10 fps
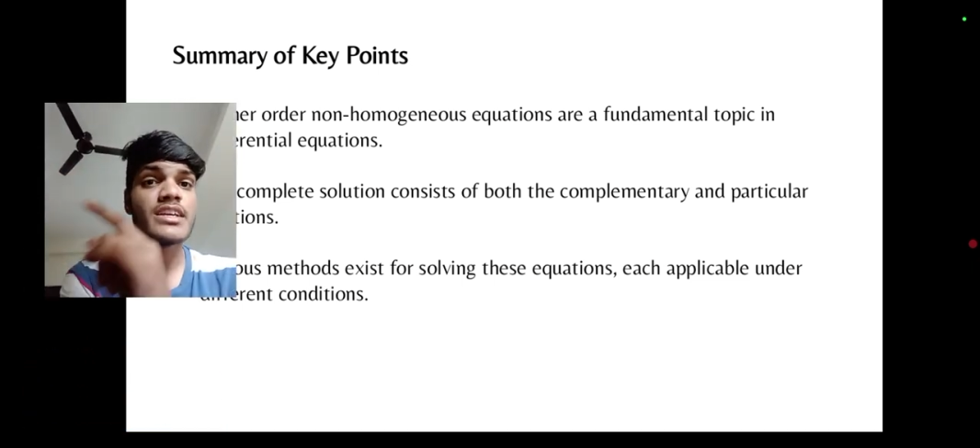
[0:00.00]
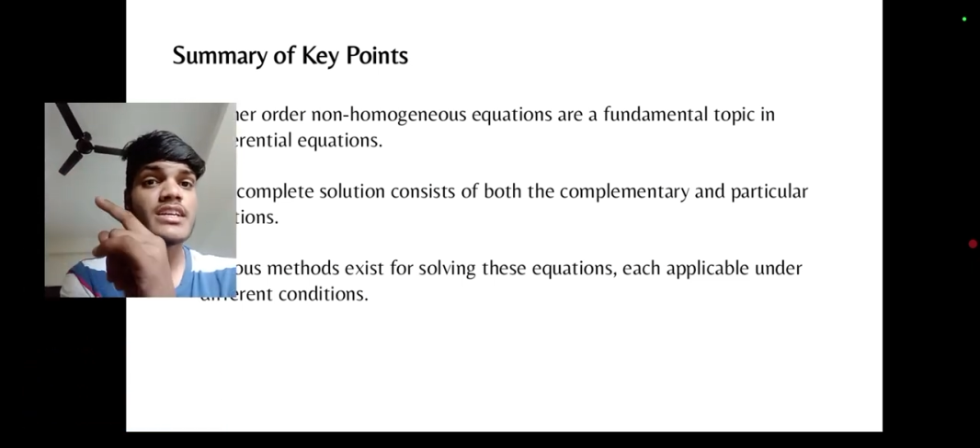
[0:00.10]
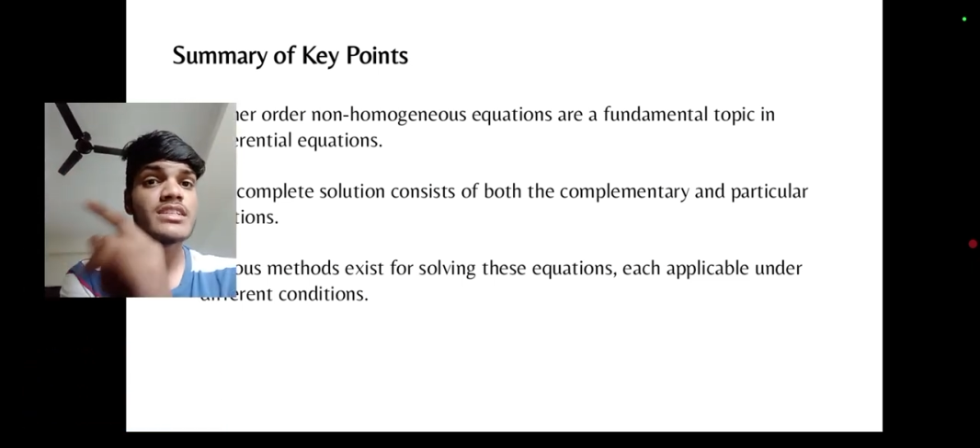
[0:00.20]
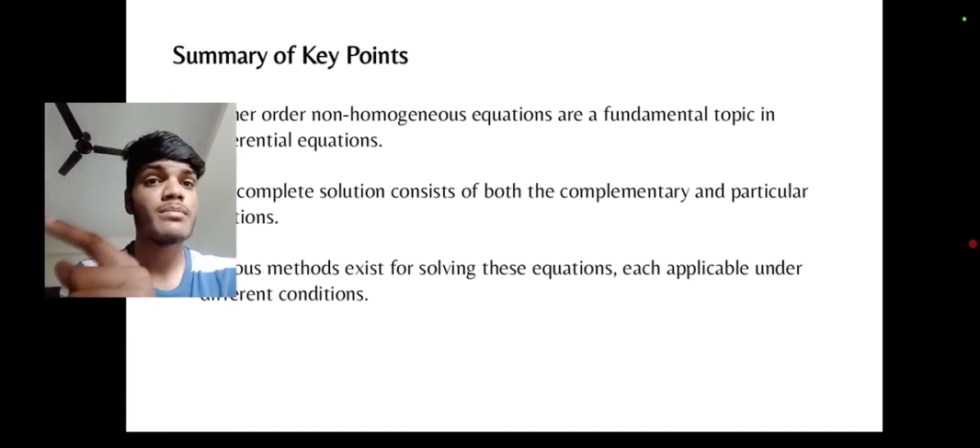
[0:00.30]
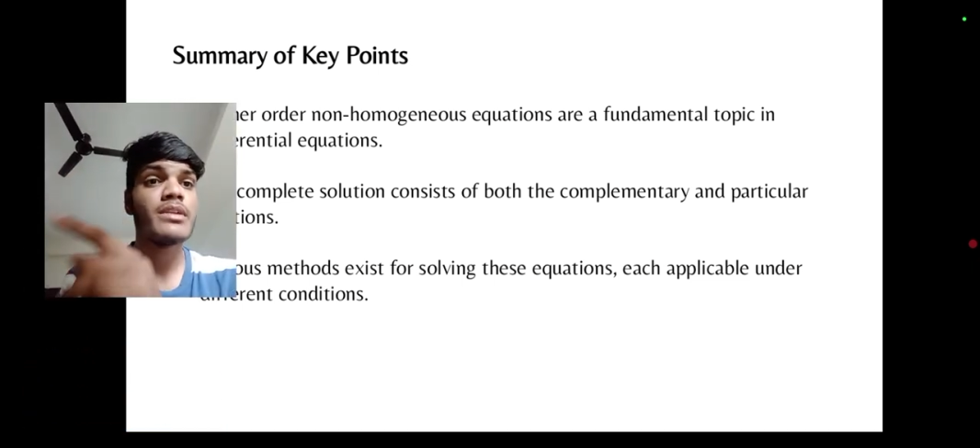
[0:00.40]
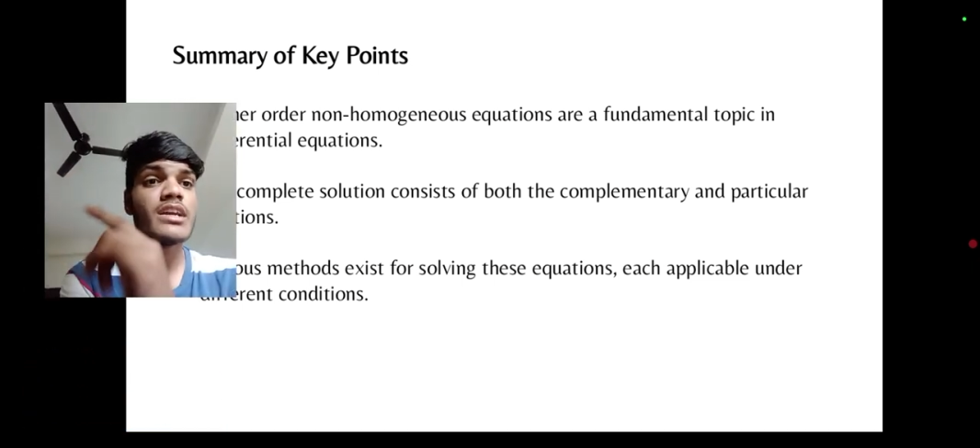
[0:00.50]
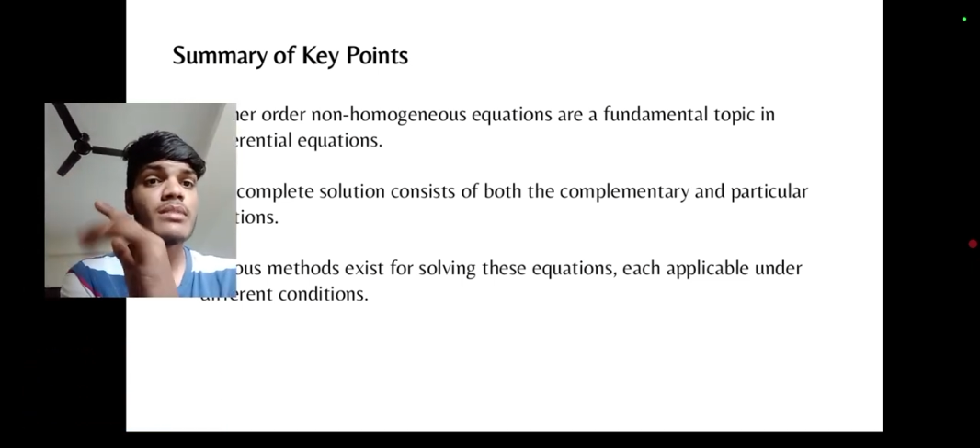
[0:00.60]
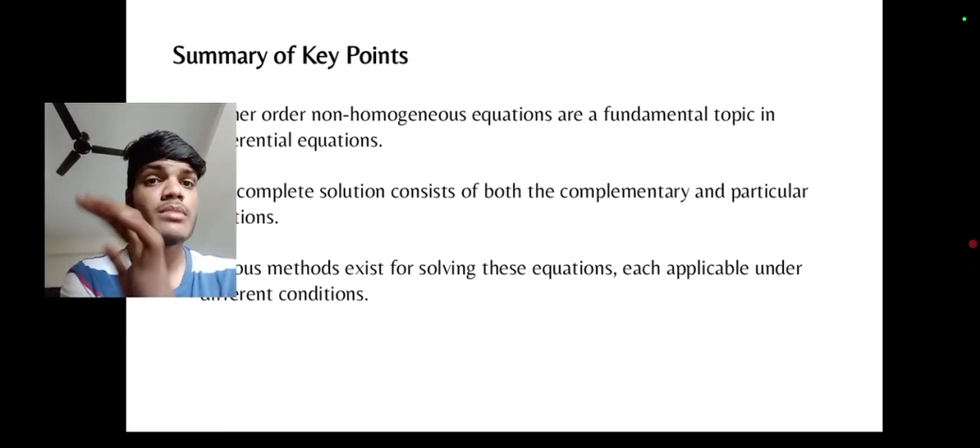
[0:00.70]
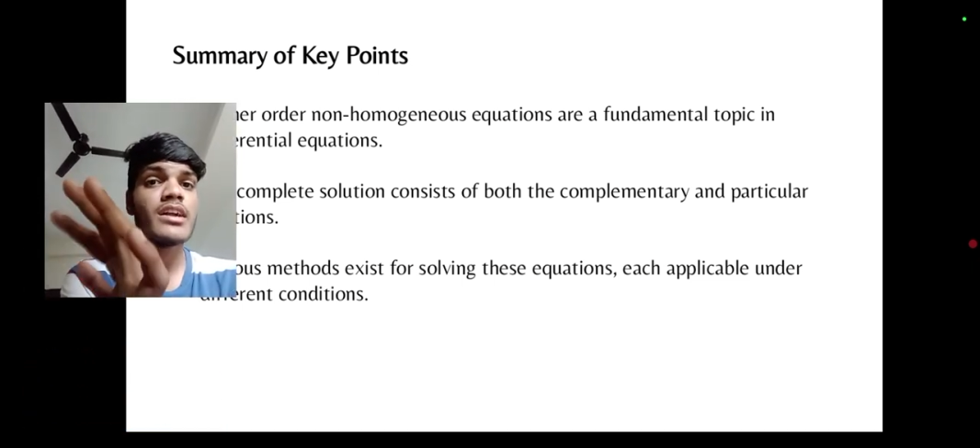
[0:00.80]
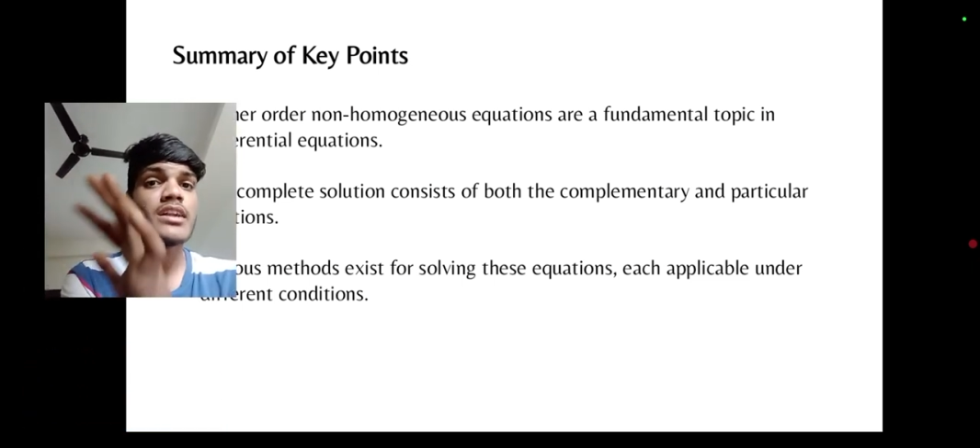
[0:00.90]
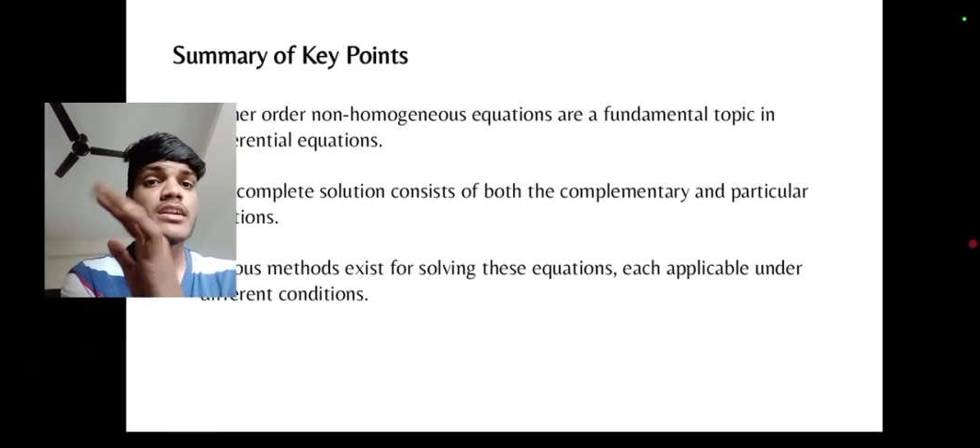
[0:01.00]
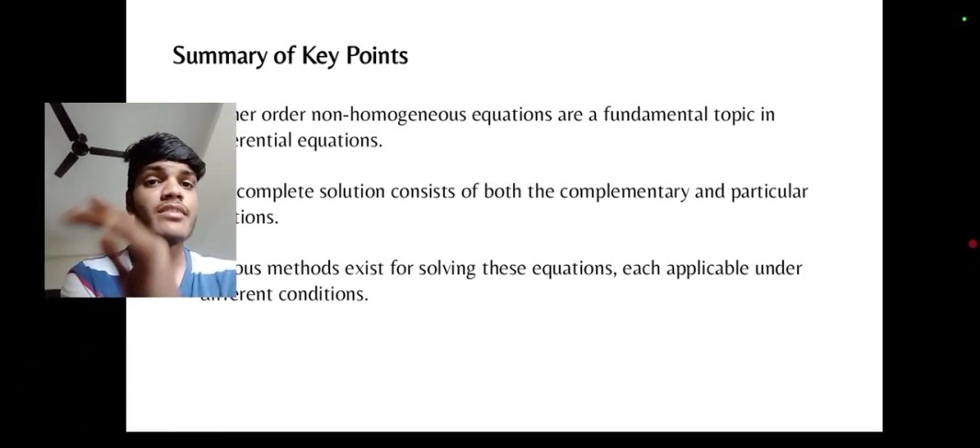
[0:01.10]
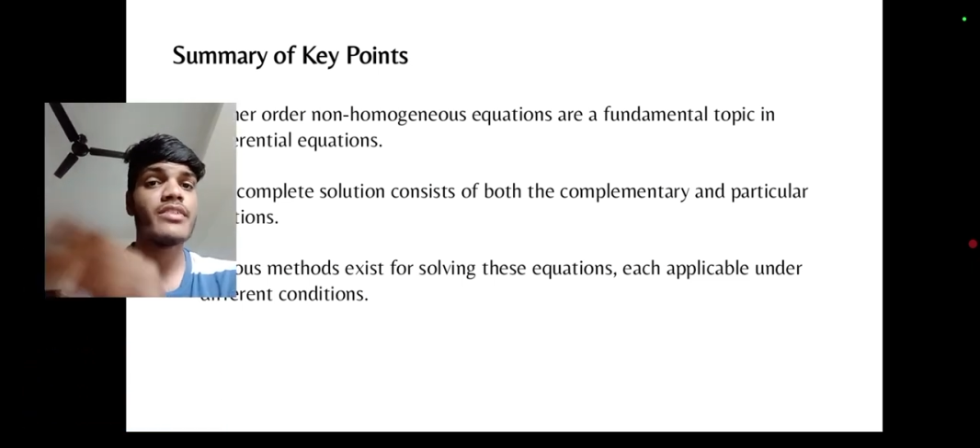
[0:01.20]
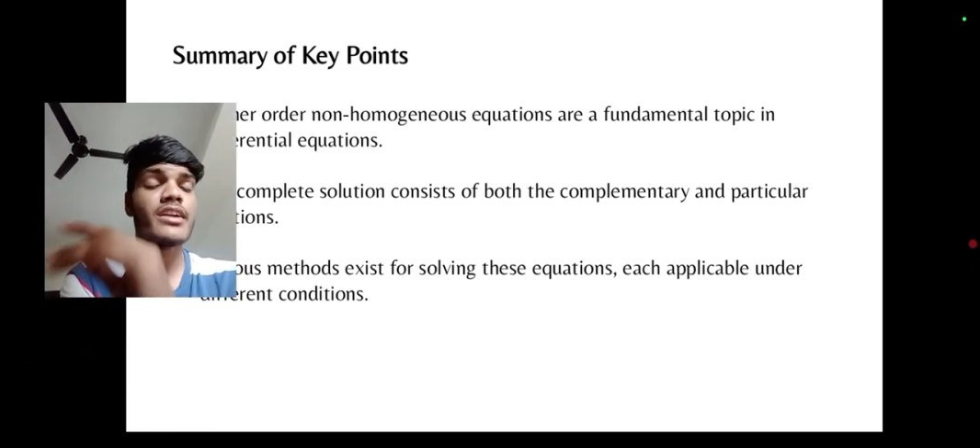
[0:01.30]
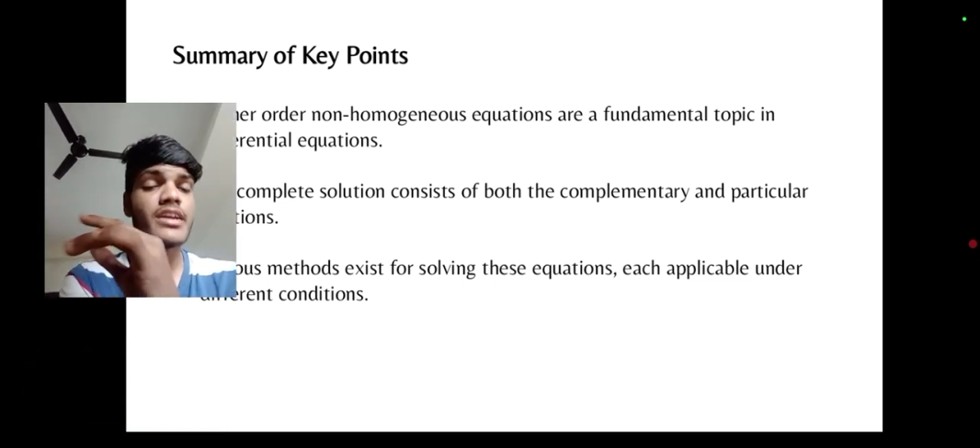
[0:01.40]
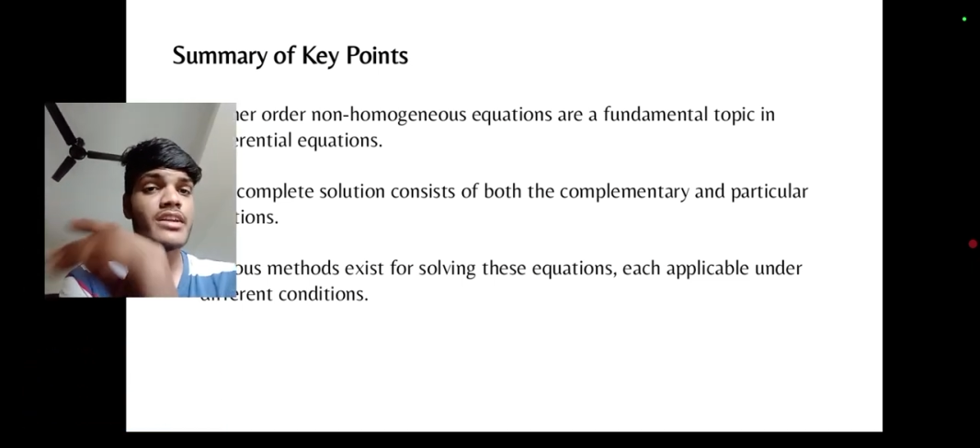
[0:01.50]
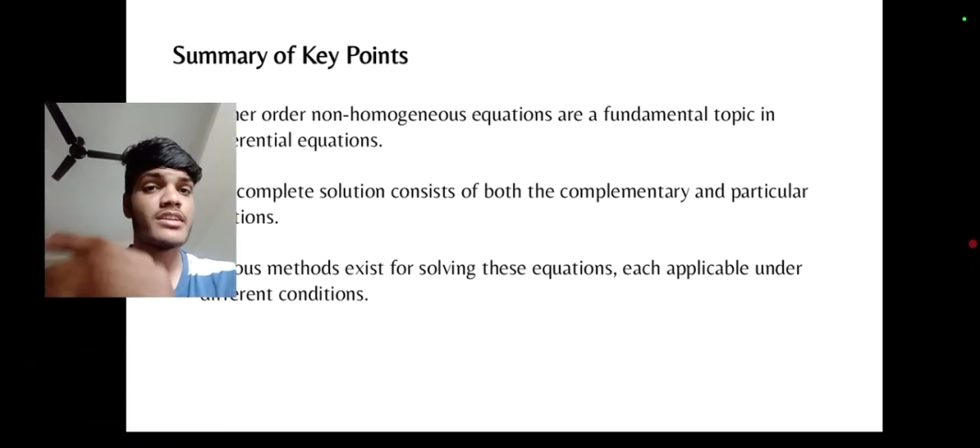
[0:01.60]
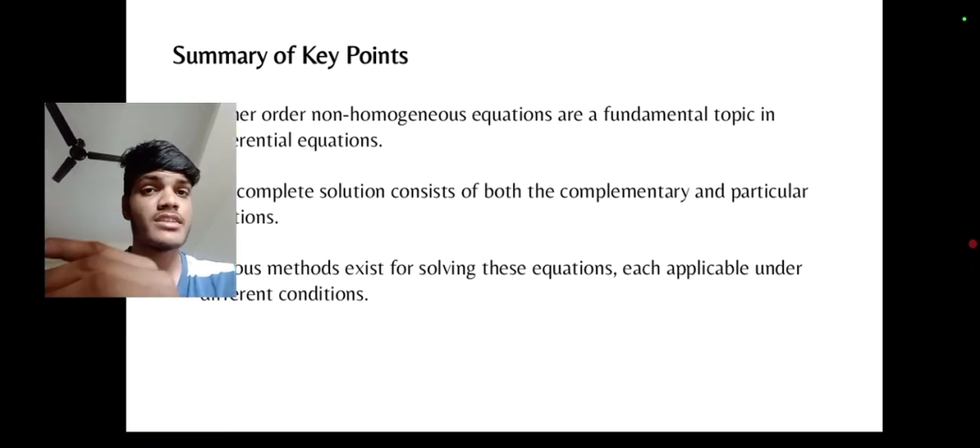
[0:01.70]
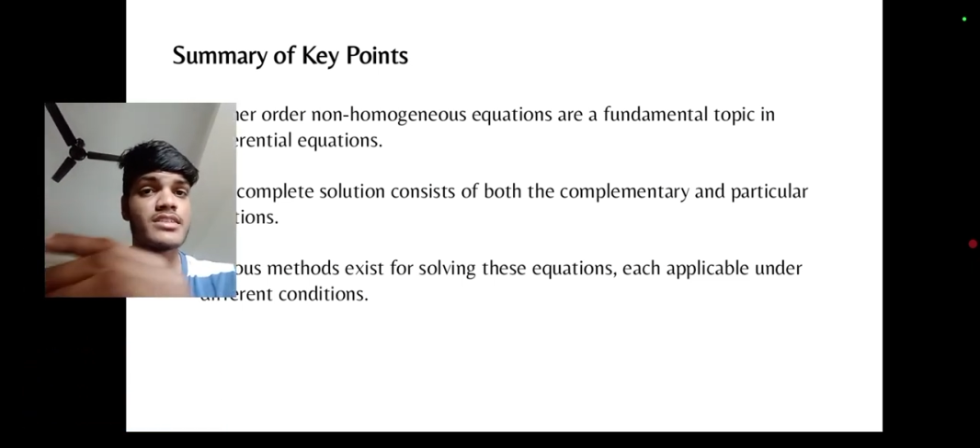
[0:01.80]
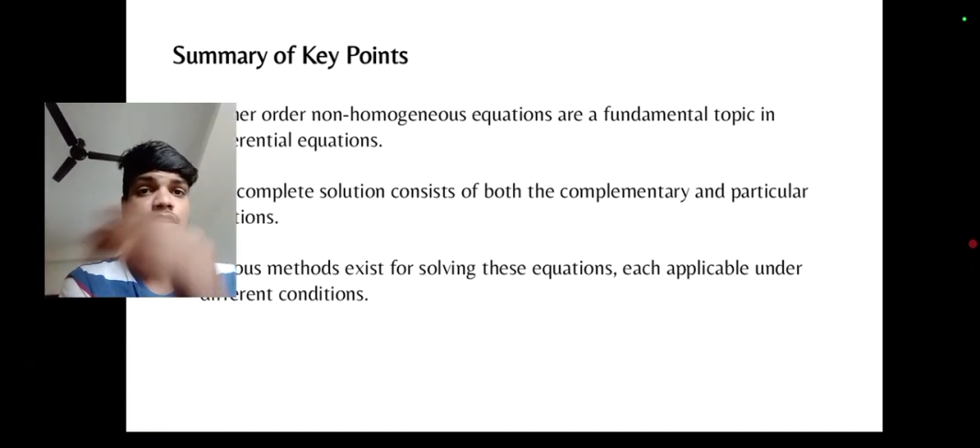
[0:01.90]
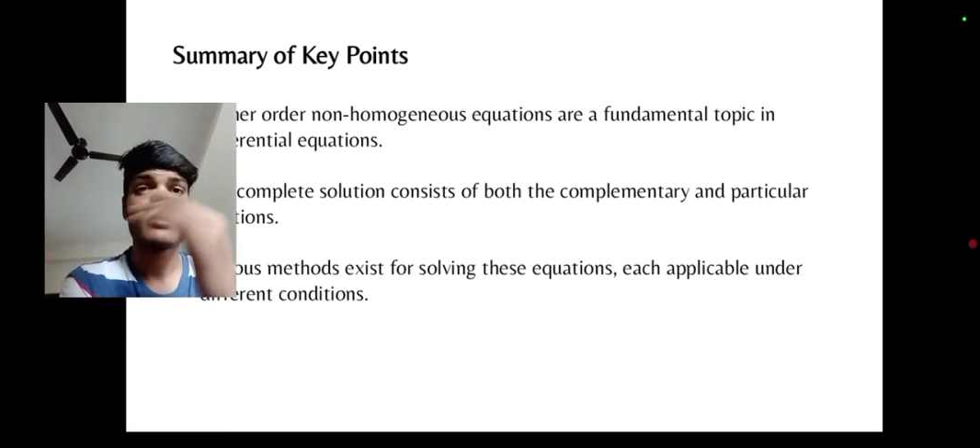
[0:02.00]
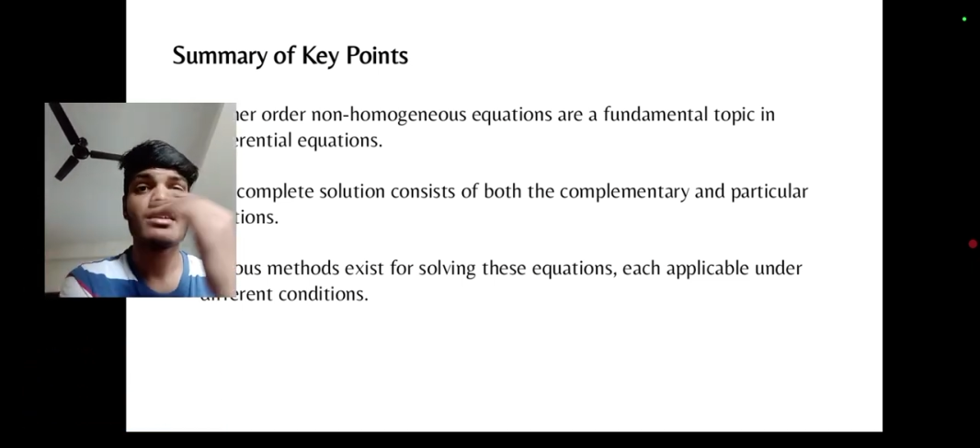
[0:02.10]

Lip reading: each applicable under different conditions.